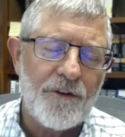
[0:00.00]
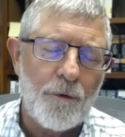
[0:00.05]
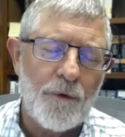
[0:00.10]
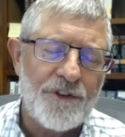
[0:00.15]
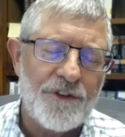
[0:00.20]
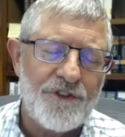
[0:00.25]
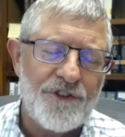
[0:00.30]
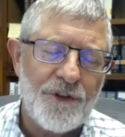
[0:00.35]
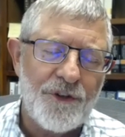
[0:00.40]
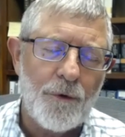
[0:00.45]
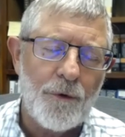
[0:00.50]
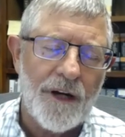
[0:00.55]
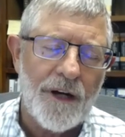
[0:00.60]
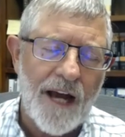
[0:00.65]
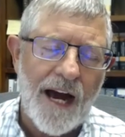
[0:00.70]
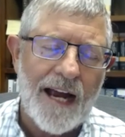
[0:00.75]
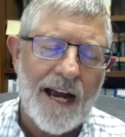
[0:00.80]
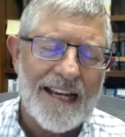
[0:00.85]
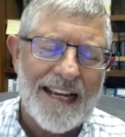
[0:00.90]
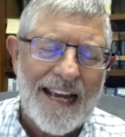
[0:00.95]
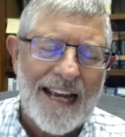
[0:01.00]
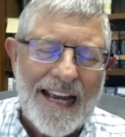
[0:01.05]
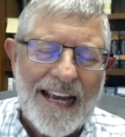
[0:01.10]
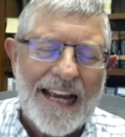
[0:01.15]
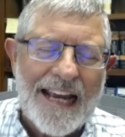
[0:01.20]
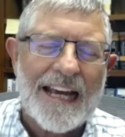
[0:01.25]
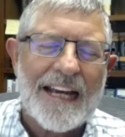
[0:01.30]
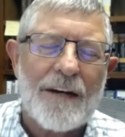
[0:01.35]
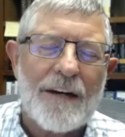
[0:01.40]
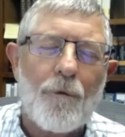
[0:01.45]
to which you and I
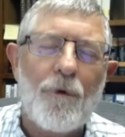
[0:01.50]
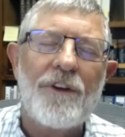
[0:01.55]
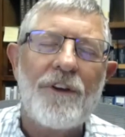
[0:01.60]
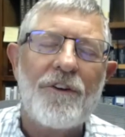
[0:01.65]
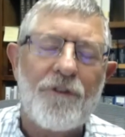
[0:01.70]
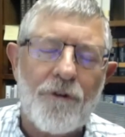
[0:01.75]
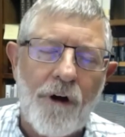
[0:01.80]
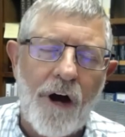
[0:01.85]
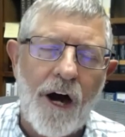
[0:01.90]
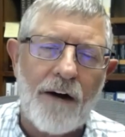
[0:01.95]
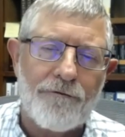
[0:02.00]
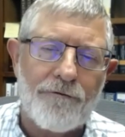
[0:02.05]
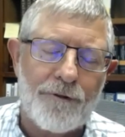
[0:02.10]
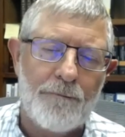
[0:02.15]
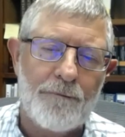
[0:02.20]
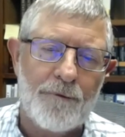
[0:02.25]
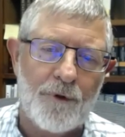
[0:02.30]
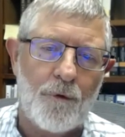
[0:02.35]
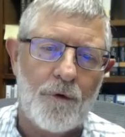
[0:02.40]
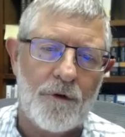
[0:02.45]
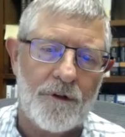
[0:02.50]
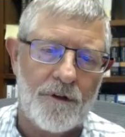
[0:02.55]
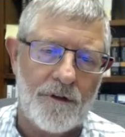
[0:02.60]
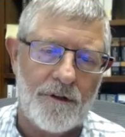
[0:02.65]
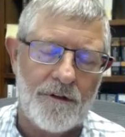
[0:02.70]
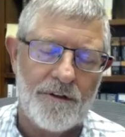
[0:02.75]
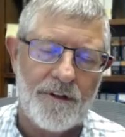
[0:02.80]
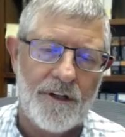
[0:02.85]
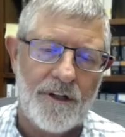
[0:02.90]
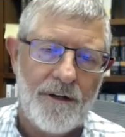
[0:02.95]
can't withdraw from the
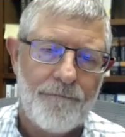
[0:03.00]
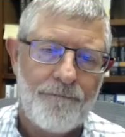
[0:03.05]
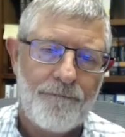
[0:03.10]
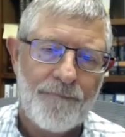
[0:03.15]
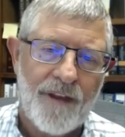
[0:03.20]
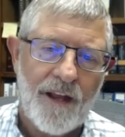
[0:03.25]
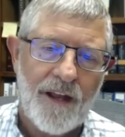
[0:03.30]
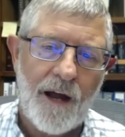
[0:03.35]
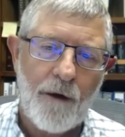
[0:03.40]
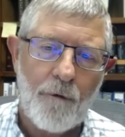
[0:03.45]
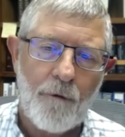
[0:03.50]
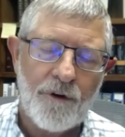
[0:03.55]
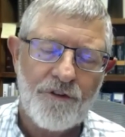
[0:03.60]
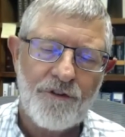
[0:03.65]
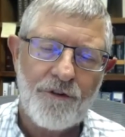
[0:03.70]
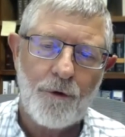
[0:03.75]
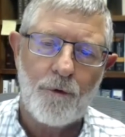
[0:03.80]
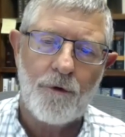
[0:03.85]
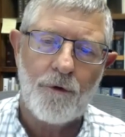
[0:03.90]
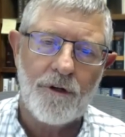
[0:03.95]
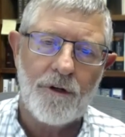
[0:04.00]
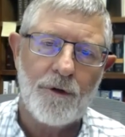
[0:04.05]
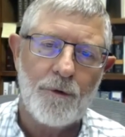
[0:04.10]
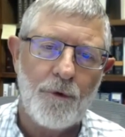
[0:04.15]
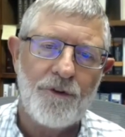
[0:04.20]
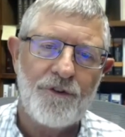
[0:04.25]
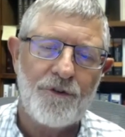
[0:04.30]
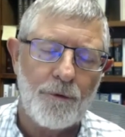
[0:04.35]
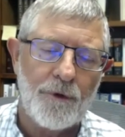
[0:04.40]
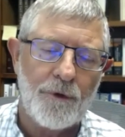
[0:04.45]
world. I wish the world
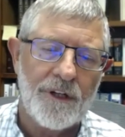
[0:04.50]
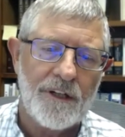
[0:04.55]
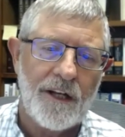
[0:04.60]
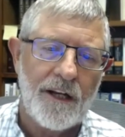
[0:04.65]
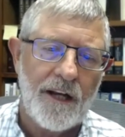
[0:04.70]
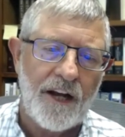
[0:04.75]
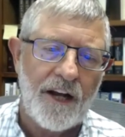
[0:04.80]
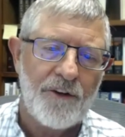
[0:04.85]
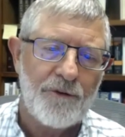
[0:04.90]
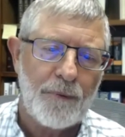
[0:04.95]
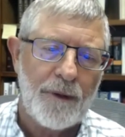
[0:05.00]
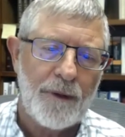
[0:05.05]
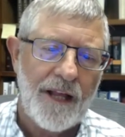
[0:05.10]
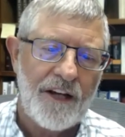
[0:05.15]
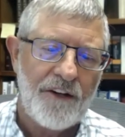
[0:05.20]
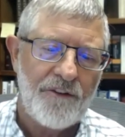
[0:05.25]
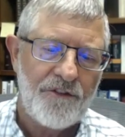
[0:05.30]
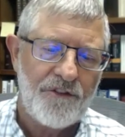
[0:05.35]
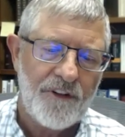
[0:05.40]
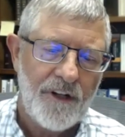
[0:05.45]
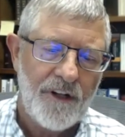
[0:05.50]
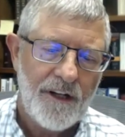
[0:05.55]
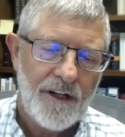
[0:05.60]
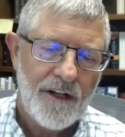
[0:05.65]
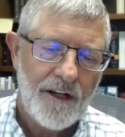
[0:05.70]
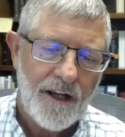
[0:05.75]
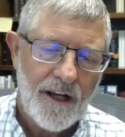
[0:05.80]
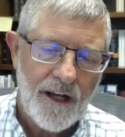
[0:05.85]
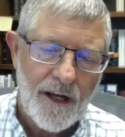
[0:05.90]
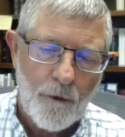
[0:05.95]
was a really nice place.
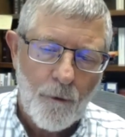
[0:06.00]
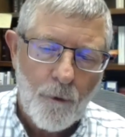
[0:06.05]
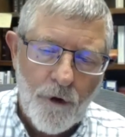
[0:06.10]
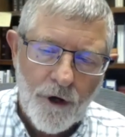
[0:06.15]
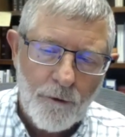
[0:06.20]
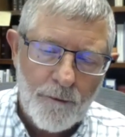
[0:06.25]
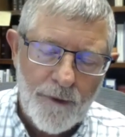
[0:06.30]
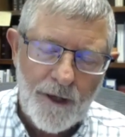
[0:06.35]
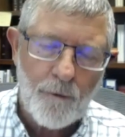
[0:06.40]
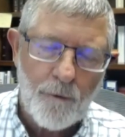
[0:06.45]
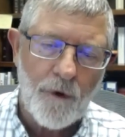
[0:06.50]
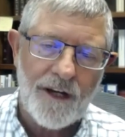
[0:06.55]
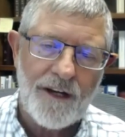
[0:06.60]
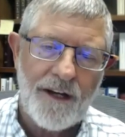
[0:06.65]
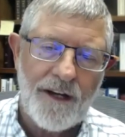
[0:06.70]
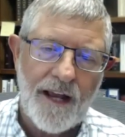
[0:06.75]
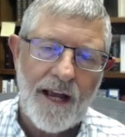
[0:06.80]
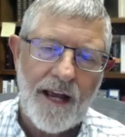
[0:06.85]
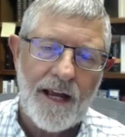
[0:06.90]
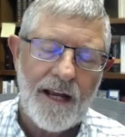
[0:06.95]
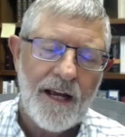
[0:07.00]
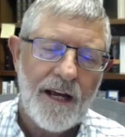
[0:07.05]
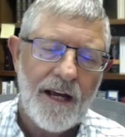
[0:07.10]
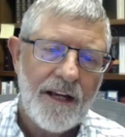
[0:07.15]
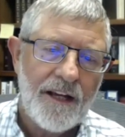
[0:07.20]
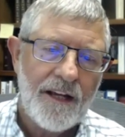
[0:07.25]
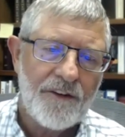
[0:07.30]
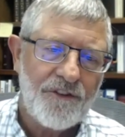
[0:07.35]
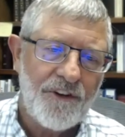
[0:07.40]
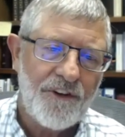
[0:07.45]
It will be one day.
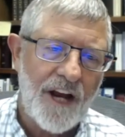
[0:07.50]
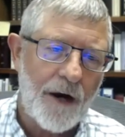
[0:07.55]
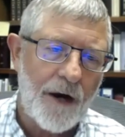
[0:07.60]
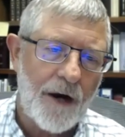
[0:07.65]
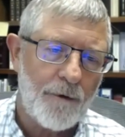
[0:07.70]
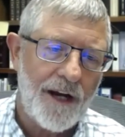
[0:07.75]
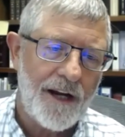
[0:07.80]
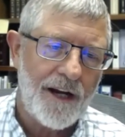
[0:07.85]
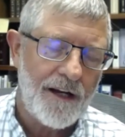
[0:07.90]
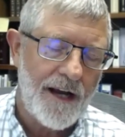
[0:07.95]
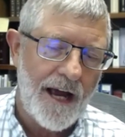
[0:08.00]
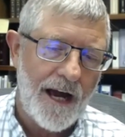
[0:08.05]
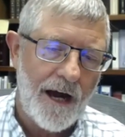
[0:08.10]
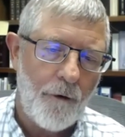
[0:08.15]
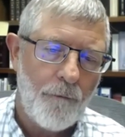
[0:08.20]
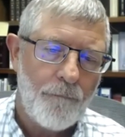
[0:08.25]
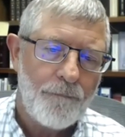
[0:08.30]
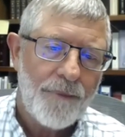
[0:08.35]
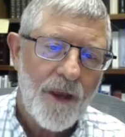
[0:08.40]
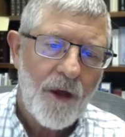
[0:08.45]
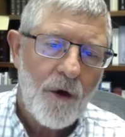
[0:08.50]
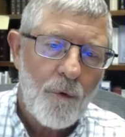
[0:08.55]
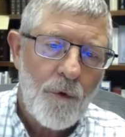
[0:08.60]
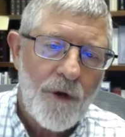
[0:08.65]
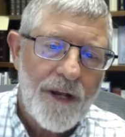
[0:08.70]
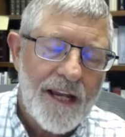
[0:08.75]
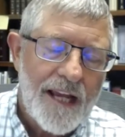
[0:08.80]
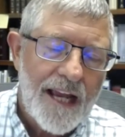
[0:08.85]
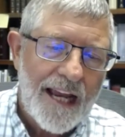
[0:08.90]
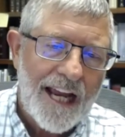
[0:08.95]
It's not right now.
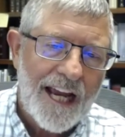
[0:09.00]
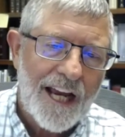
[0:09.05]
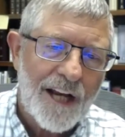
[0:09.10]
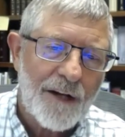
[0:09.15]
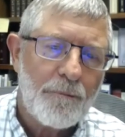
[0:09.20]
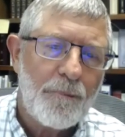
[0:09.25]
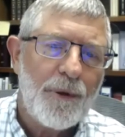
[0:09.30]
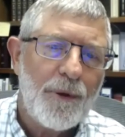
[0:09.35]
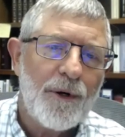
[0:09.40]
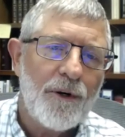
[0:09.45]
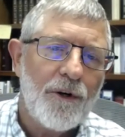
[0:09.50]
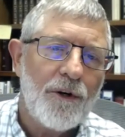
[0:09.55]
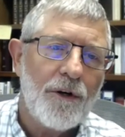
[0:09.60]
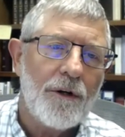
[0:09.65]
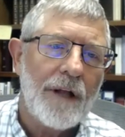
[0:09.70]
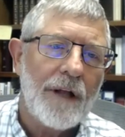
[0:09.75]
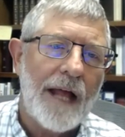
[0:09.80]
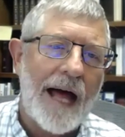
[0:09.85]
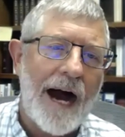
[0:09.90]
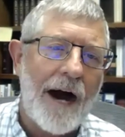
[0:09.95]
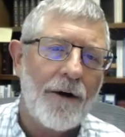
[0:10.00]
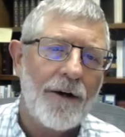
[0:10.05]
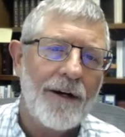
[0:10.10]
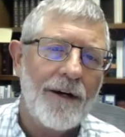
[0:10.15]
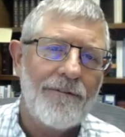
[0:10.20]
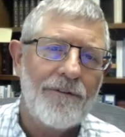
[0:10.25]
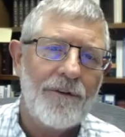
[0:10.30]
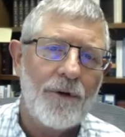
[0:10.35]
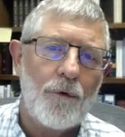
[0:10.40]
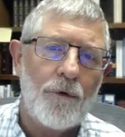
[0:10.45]
We can't pull out
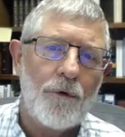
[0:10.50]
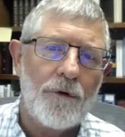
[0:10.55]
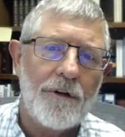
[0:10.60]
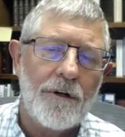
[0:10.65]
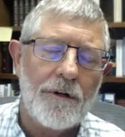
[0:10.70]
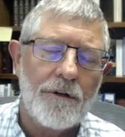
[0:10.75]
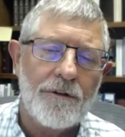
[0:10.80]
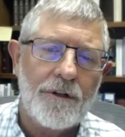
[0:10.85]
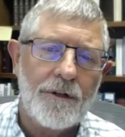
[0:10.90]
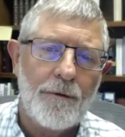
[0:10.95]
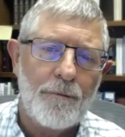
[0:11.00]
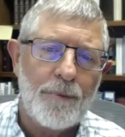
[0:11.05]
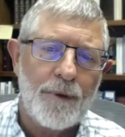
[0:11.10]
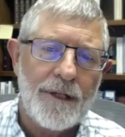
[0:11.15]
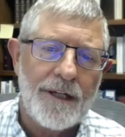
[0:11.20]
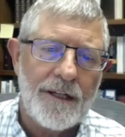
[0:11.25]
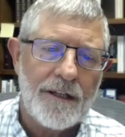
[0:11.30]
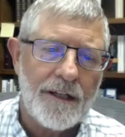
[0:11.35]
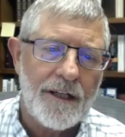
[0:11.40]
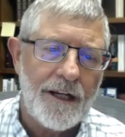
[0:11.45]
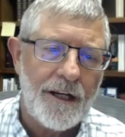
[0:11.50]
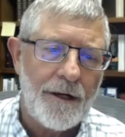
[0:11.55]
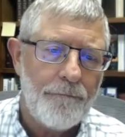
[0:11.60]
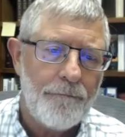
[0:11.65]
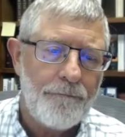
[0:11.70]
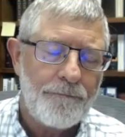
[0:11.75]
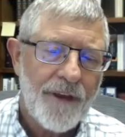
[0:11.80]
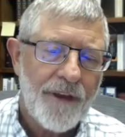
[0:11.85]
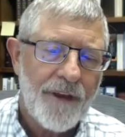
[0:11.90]
of the world completely,